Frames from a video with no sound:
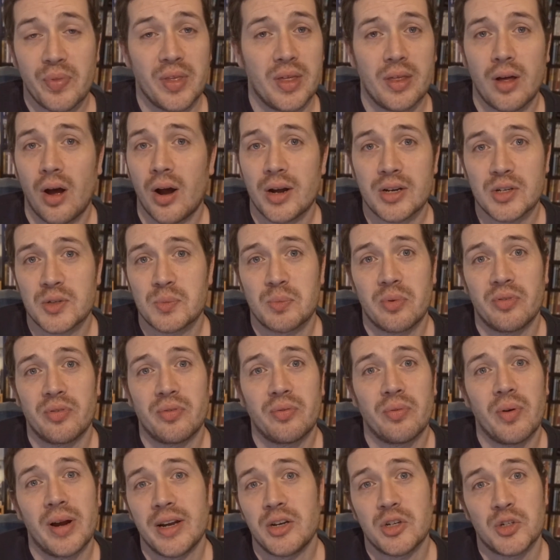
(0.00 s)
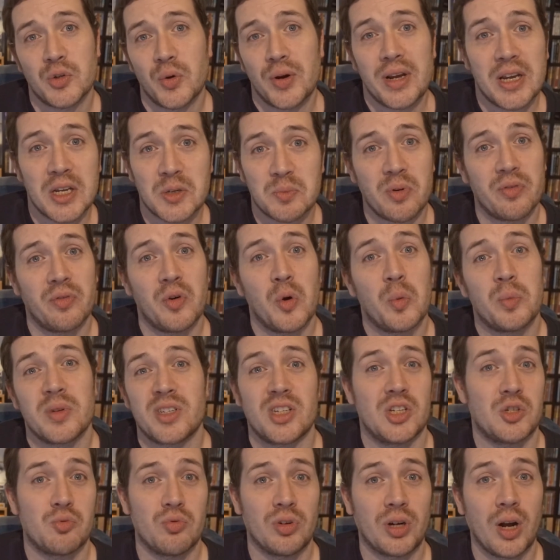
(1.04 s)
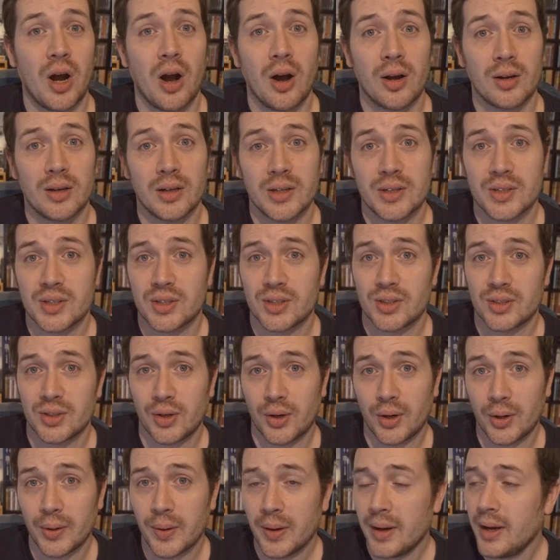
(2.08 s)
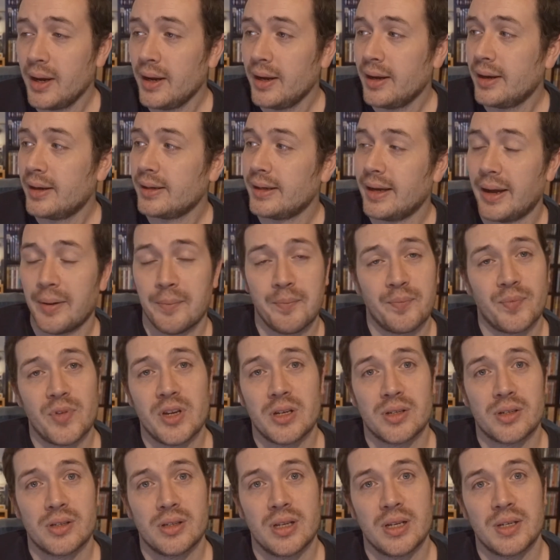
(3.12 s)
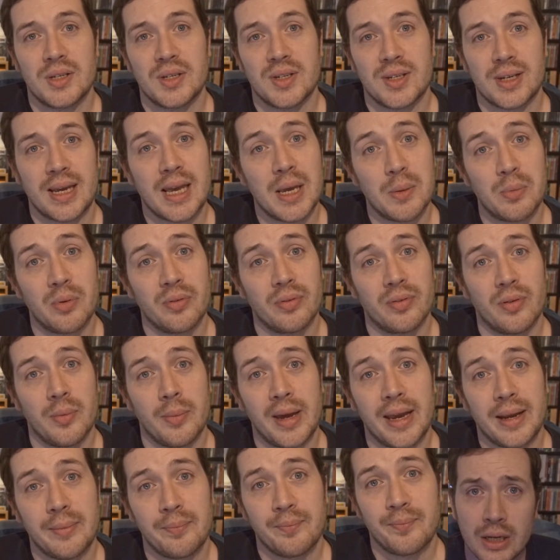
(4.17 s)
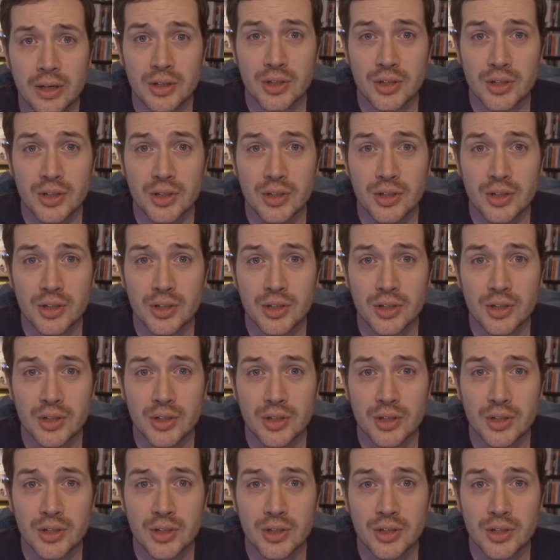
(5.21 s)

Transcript: I just enjoy his performances regardless. So yeah, this is a keeper for me.